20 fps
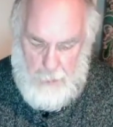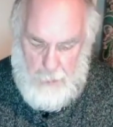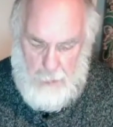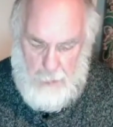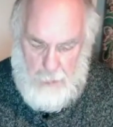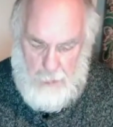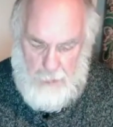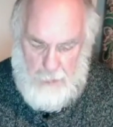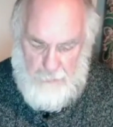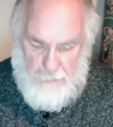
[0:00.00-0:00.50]

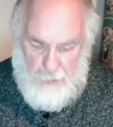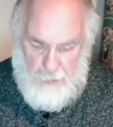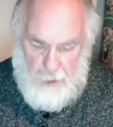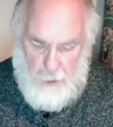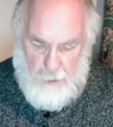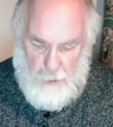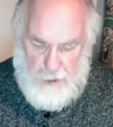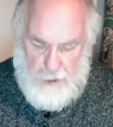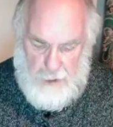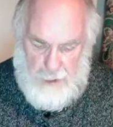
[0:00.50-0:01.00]
It
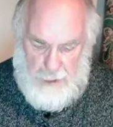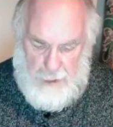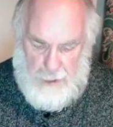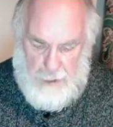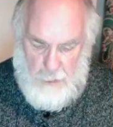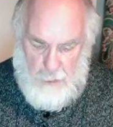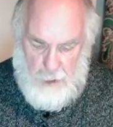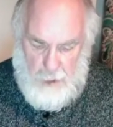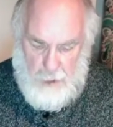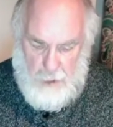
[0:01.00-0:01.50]
follows that
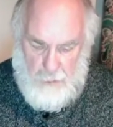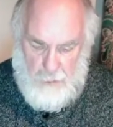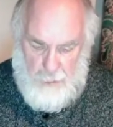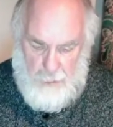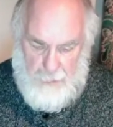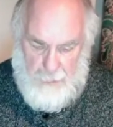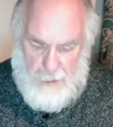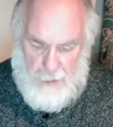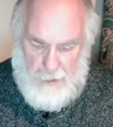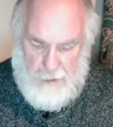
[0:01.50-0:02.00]
anyone who
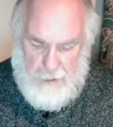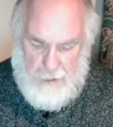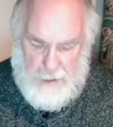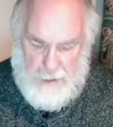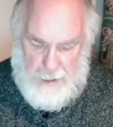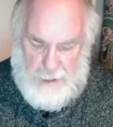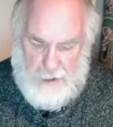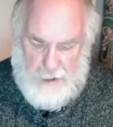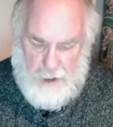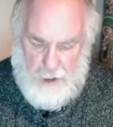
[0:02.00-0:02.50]
rebels
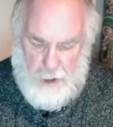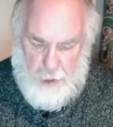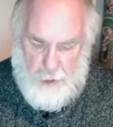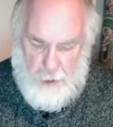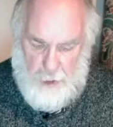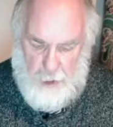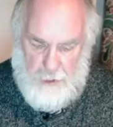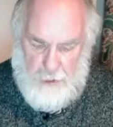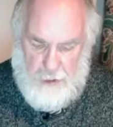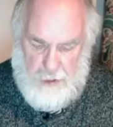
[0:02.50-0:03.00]
against
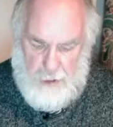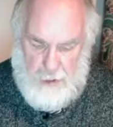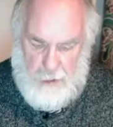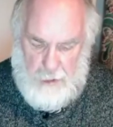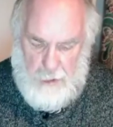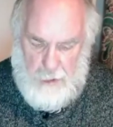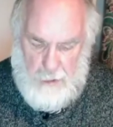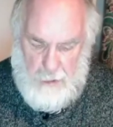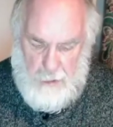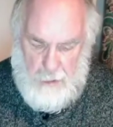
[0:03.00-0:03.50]
authority
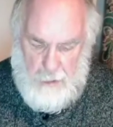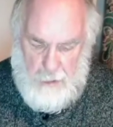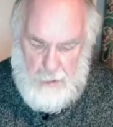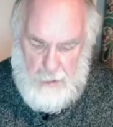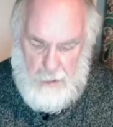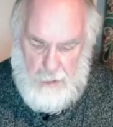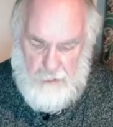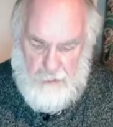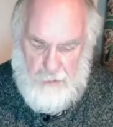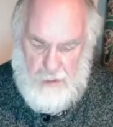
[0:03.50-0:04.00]

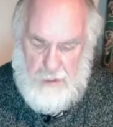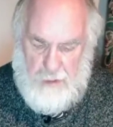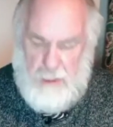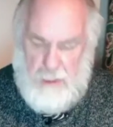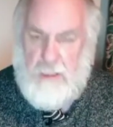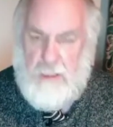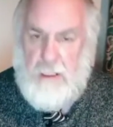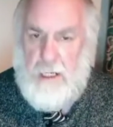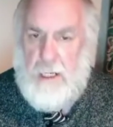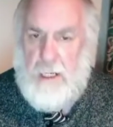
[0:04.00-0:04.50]
is
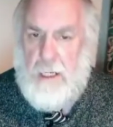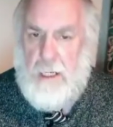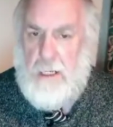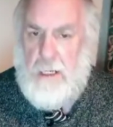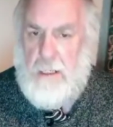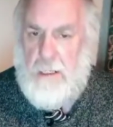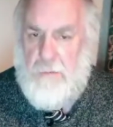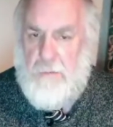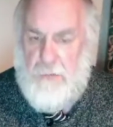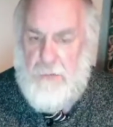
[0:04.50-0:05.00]
resisting
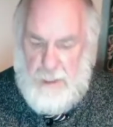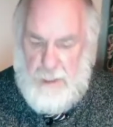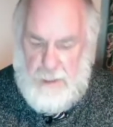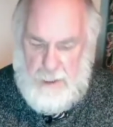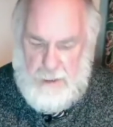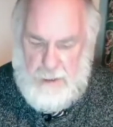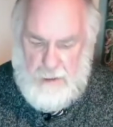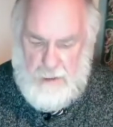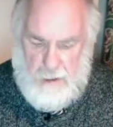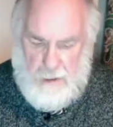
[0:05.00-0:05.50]
a
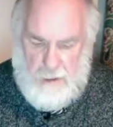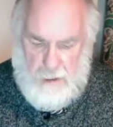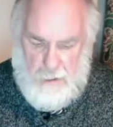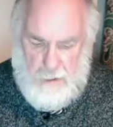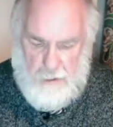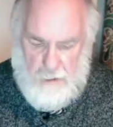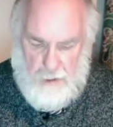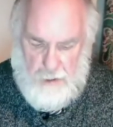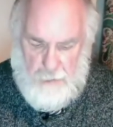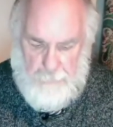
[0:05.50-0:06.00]
divine
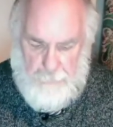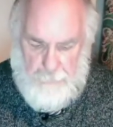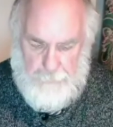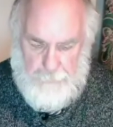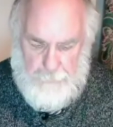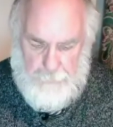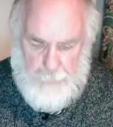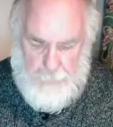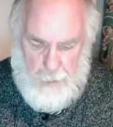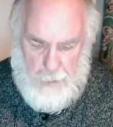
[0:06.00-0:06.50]
institution,
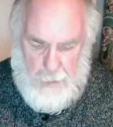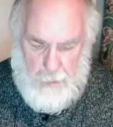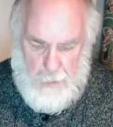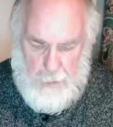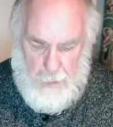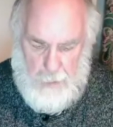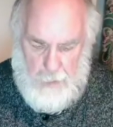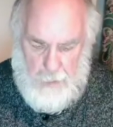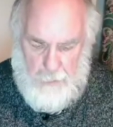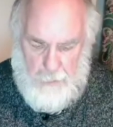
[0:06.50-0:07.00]

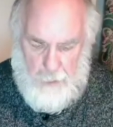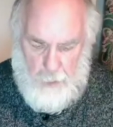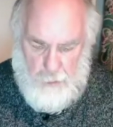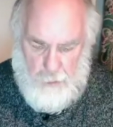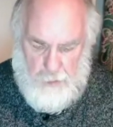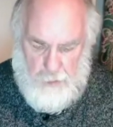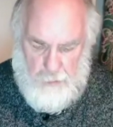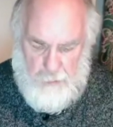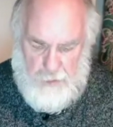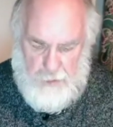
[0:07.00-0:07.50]
and
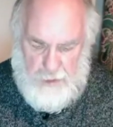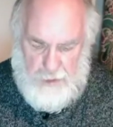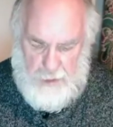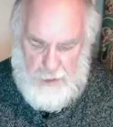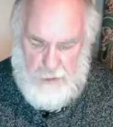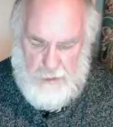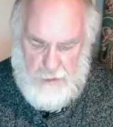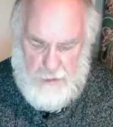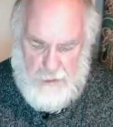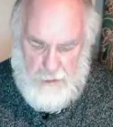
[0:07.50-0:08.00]
those who
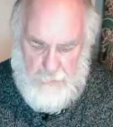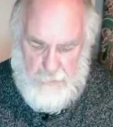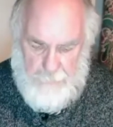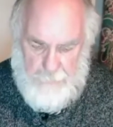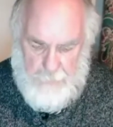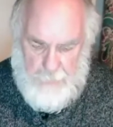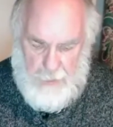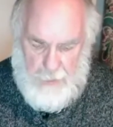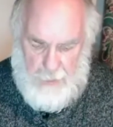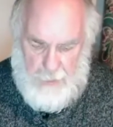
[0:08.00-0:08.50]
resist
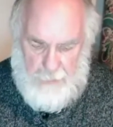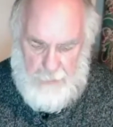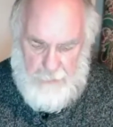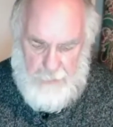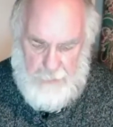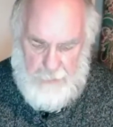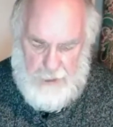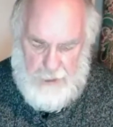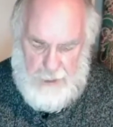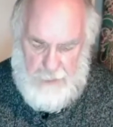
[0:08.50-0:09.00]
have
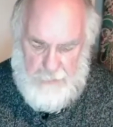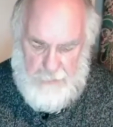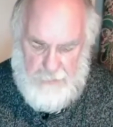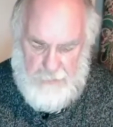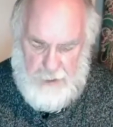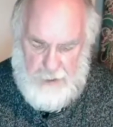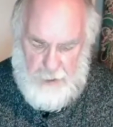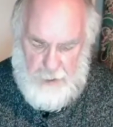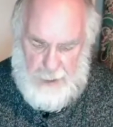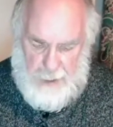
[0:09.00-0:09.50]

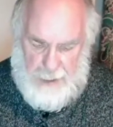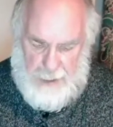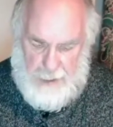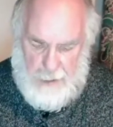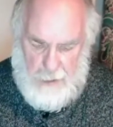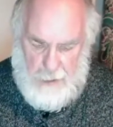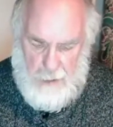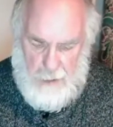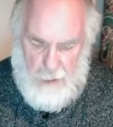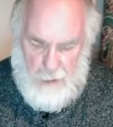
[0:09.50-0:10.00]
themselves to thank
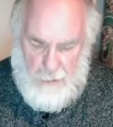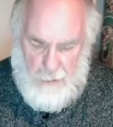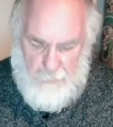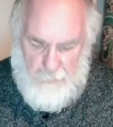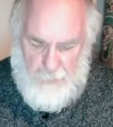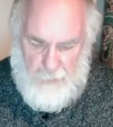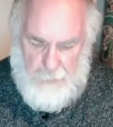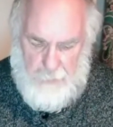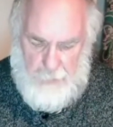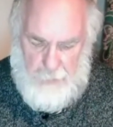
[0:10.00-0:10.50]

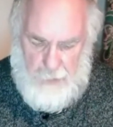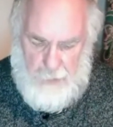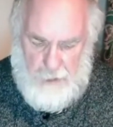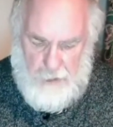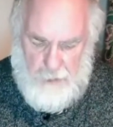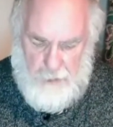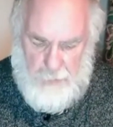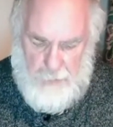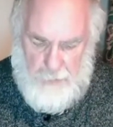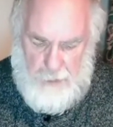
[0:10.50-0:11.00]
for the
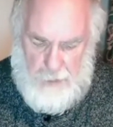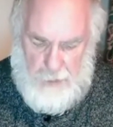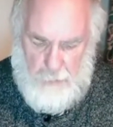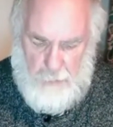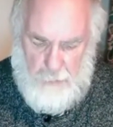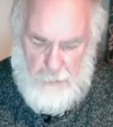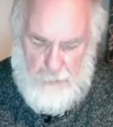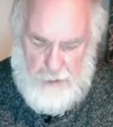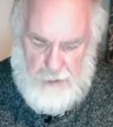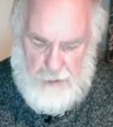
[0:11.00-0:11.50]
punishment they
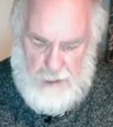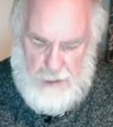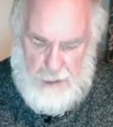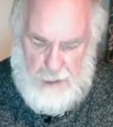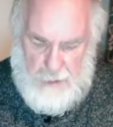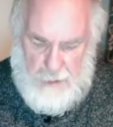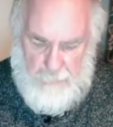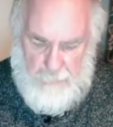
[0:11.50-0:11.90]
will receive.